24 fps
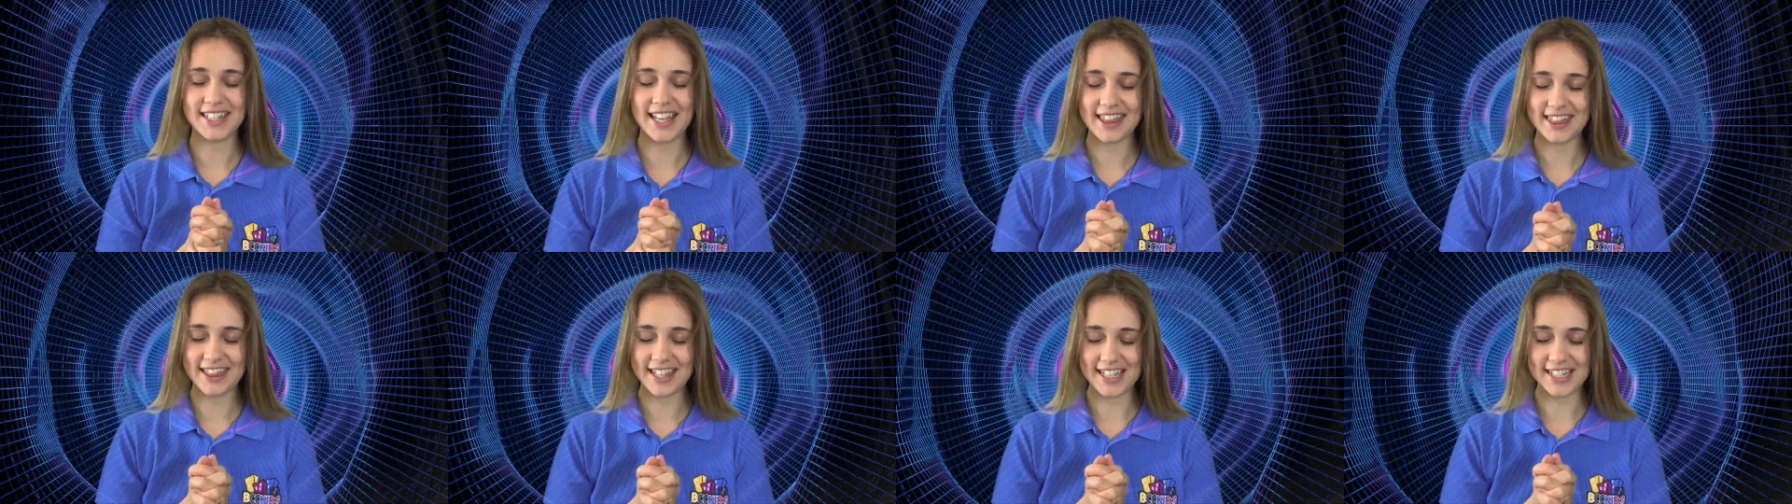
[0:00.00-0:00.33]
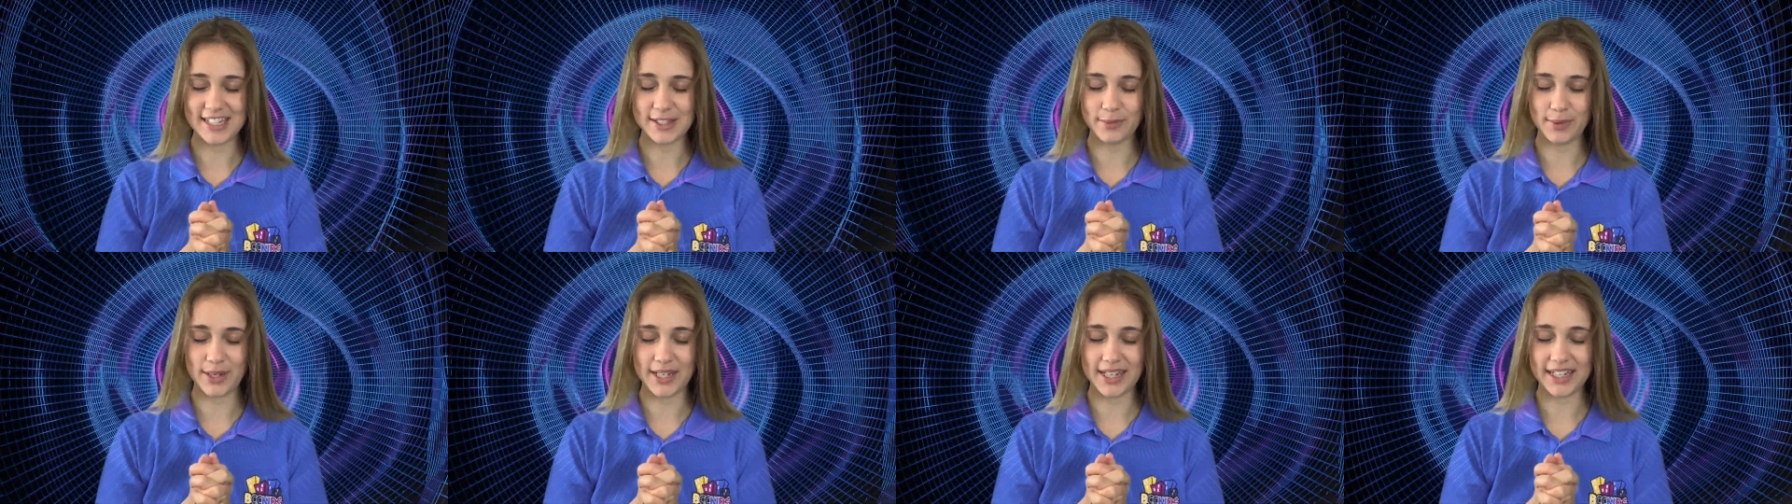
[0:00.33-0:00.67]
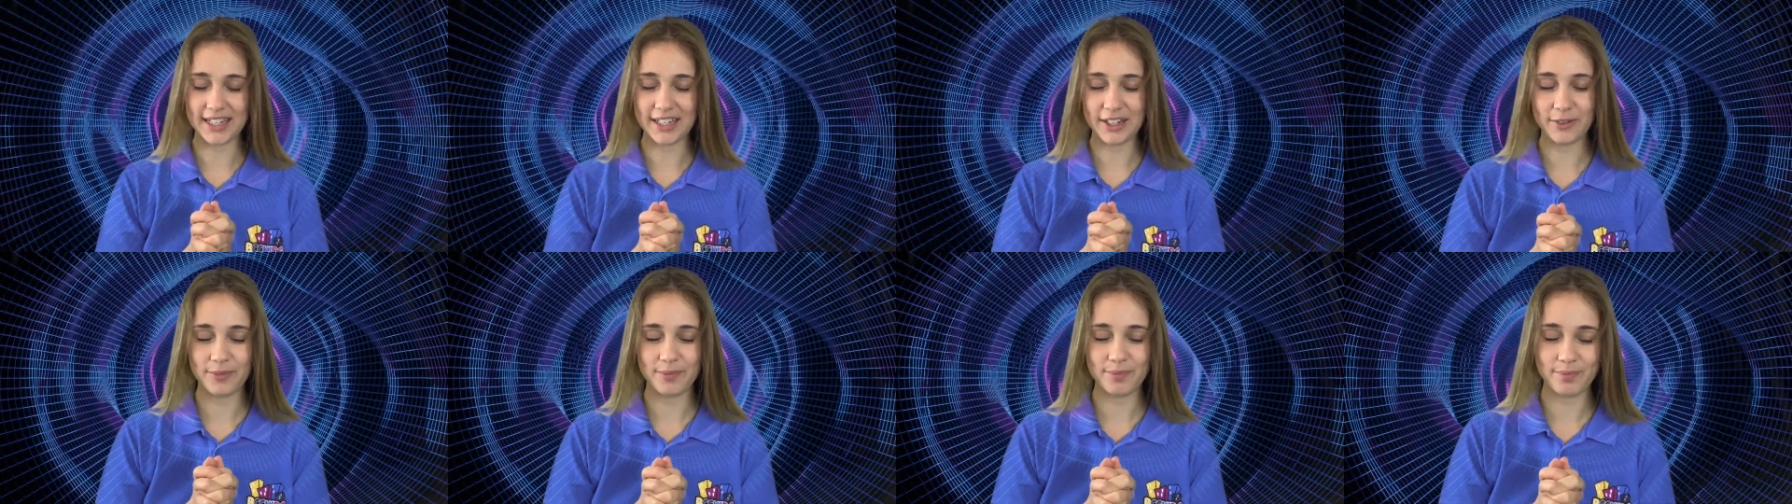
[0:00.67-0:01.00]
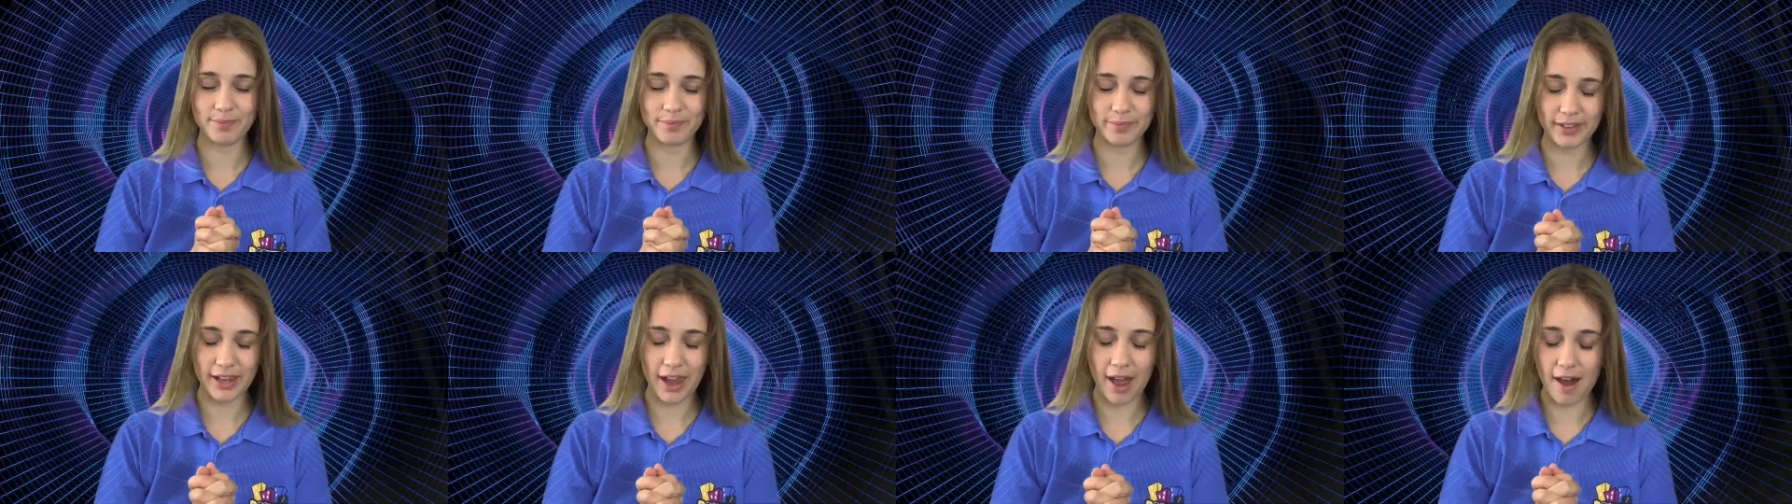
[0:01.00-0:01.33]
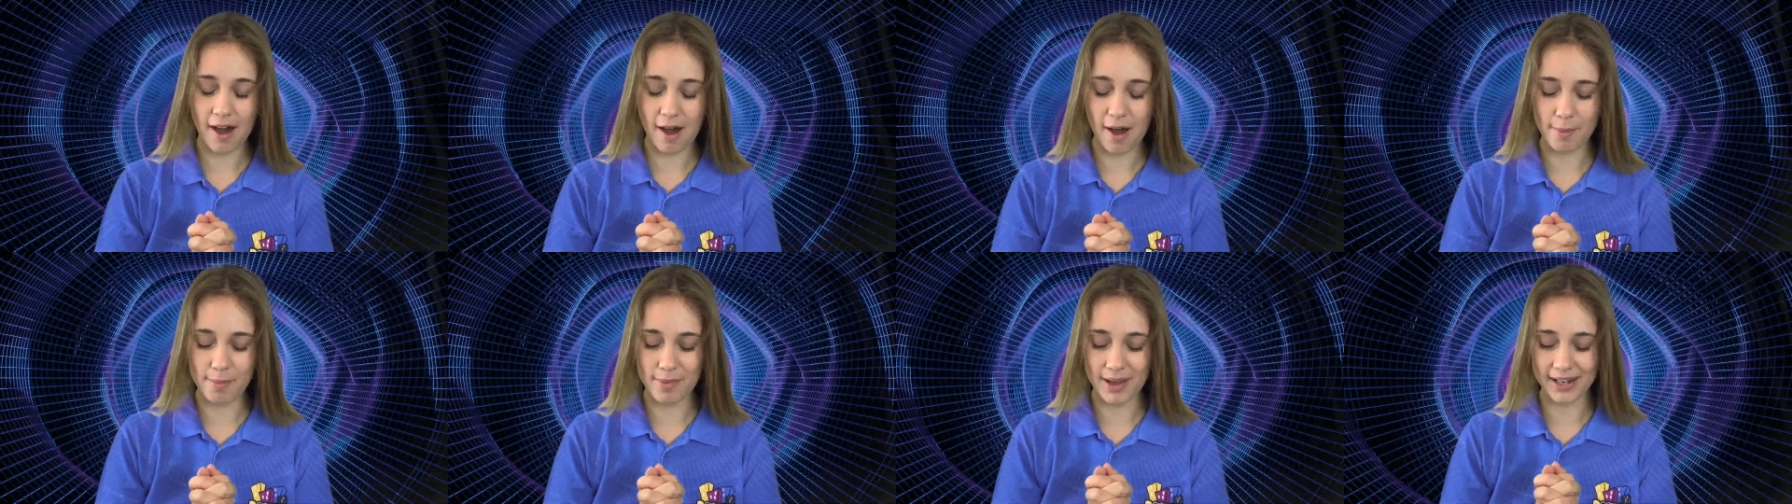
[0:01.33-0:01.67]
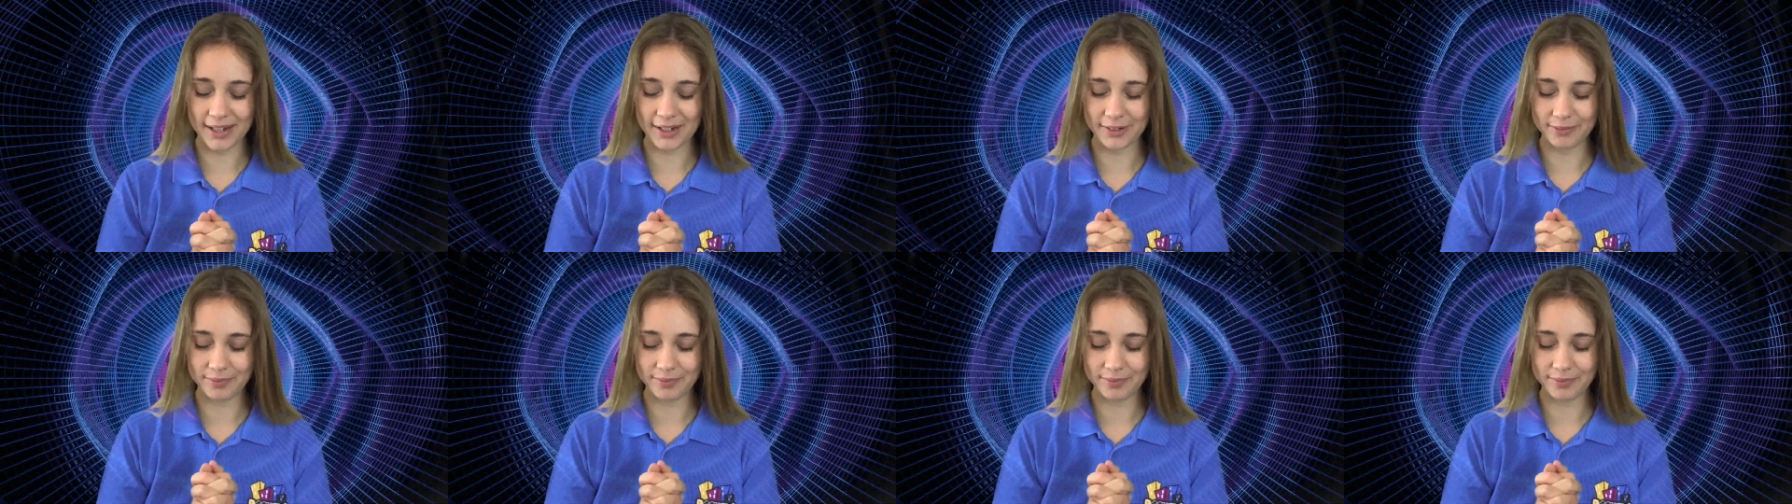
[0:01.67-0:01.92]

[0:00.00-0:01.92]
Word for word: this week. Amen.